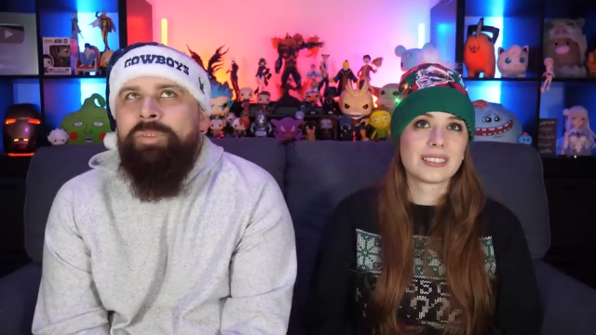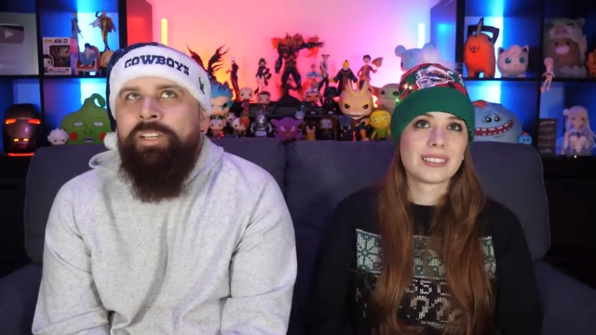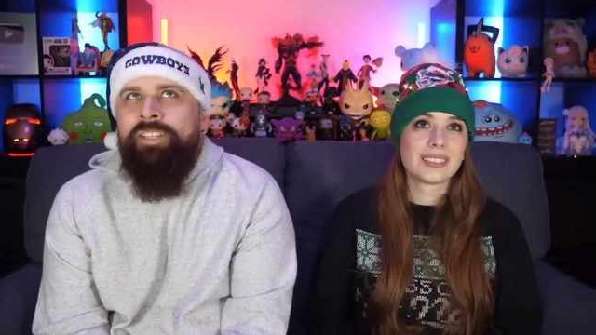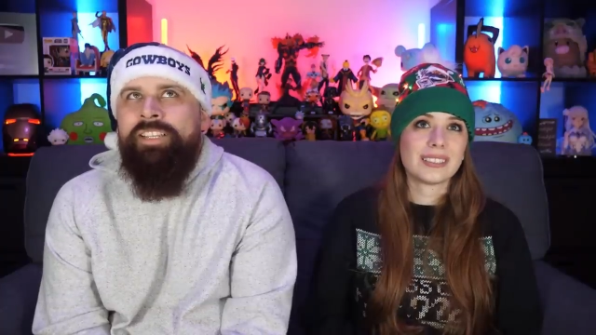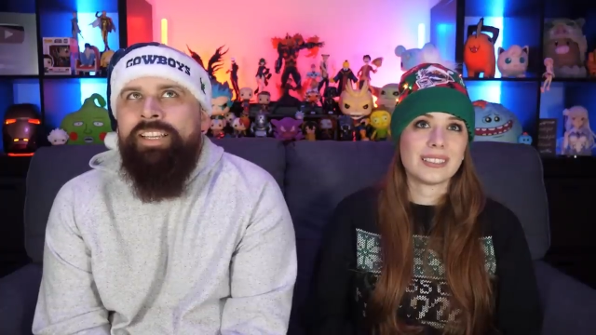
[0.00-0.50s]

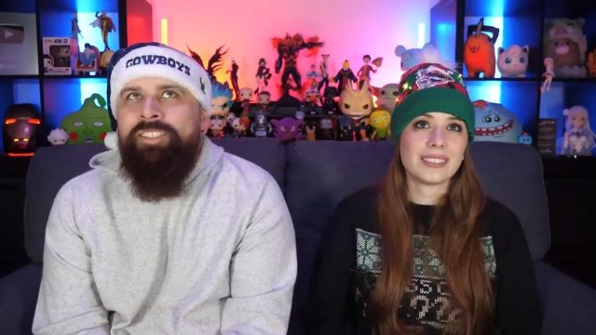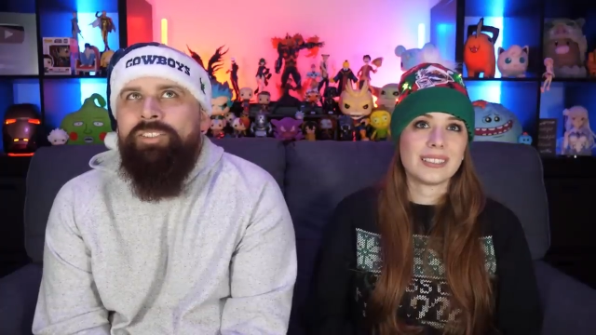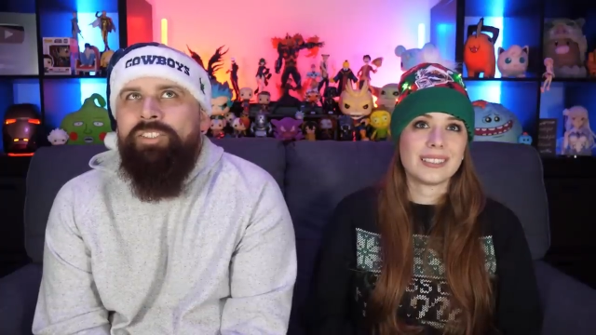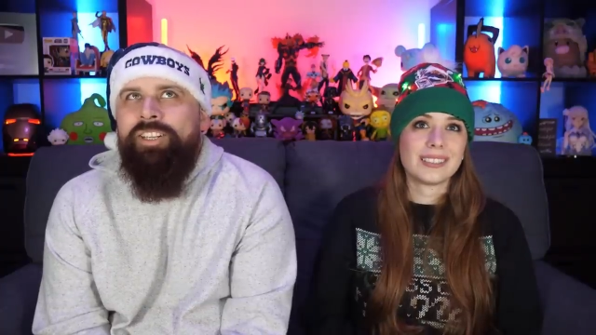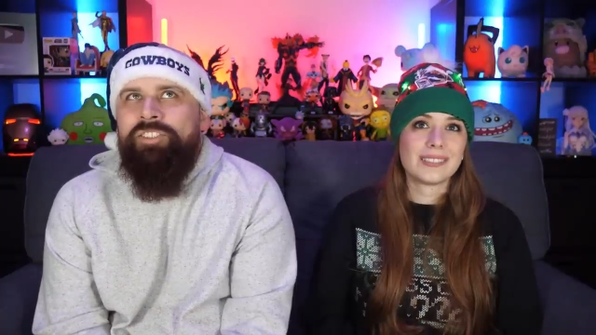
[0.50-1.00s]
Speaker 1: be honest, I didn't know
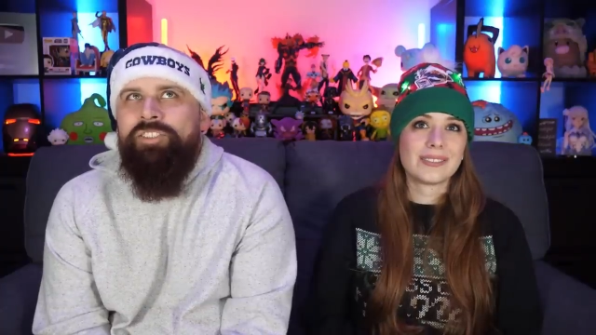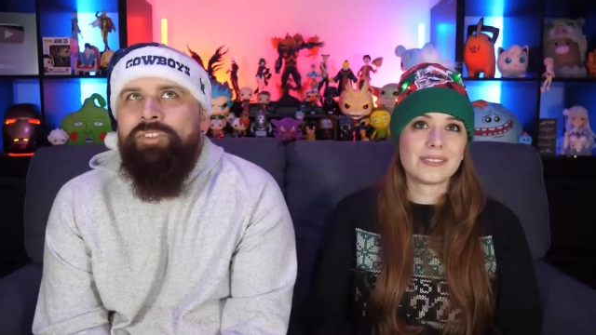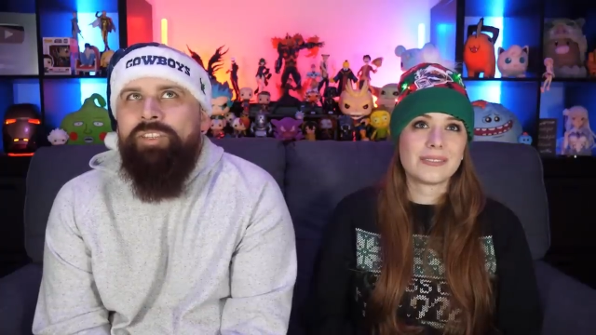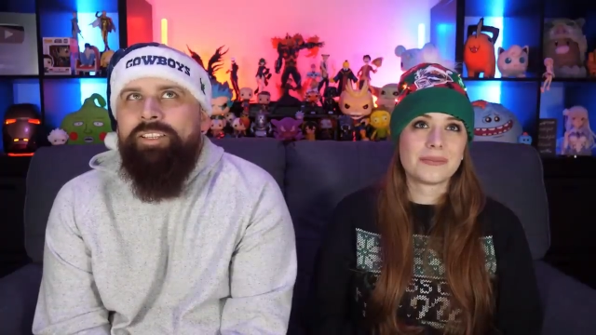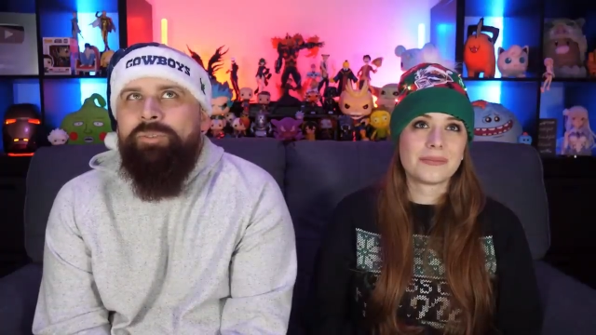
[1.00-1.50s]
you could actually
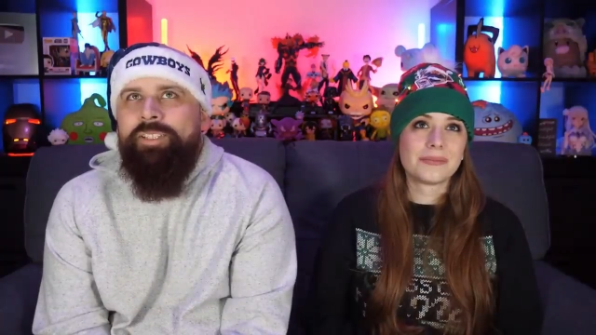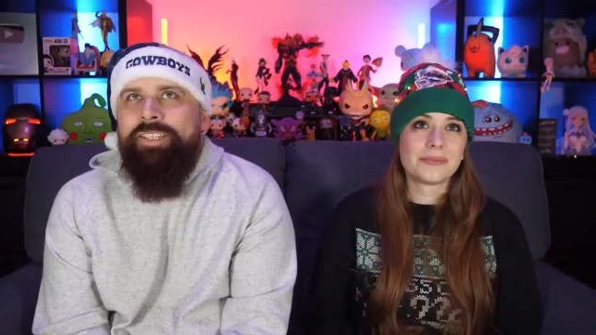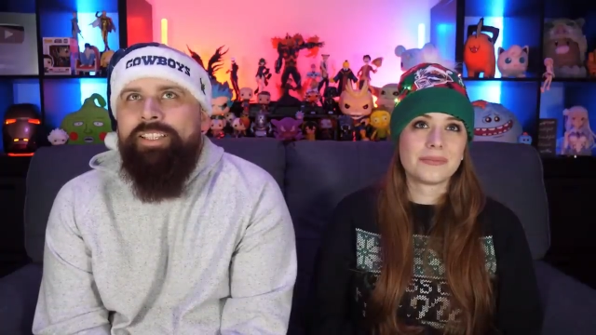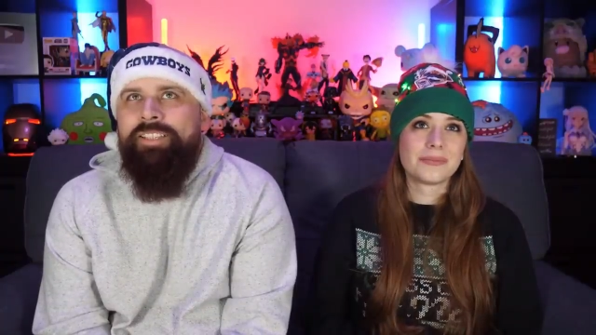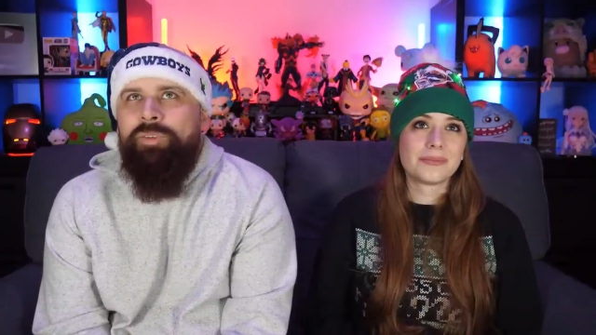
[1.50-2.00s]
do that with
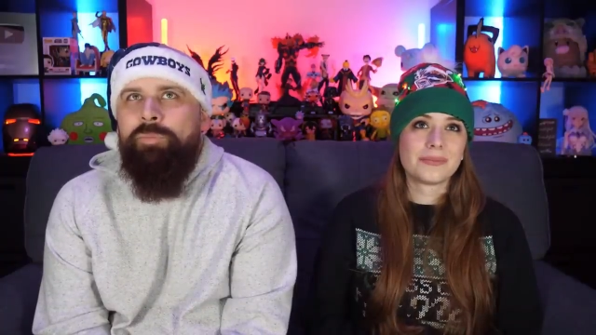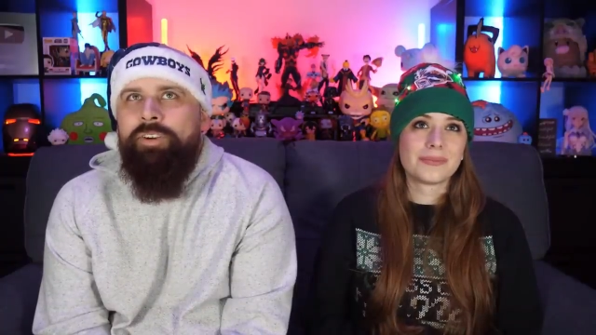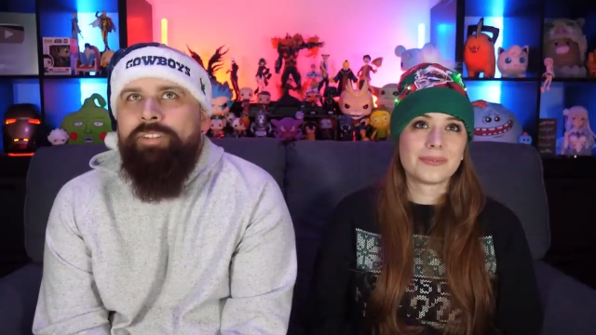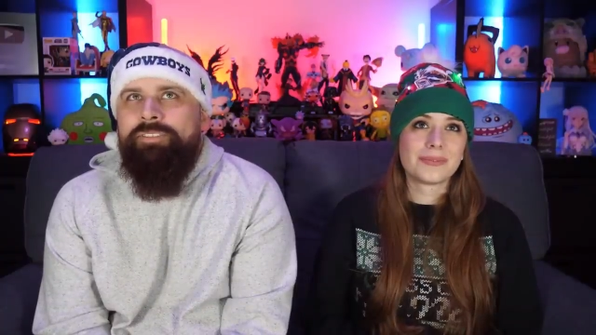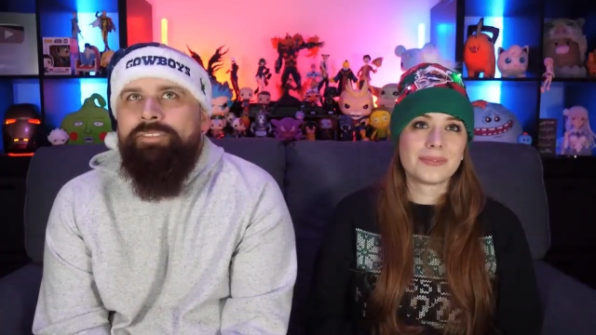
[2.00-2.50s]
like that little
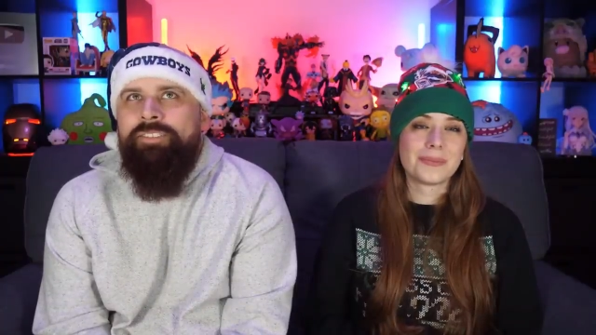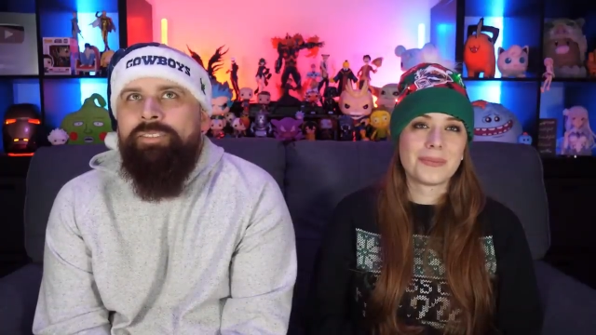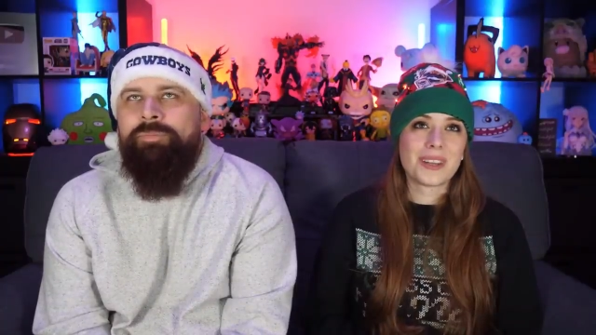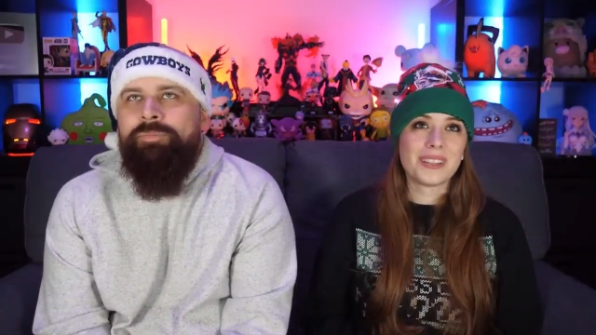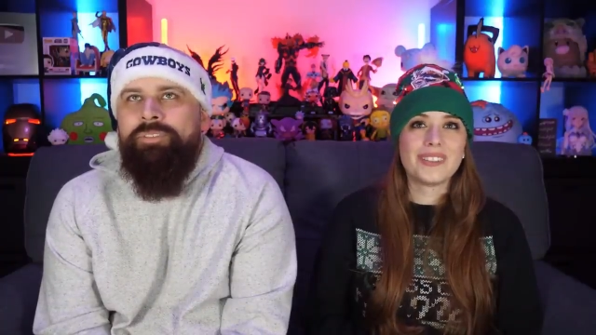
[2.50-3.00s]
part in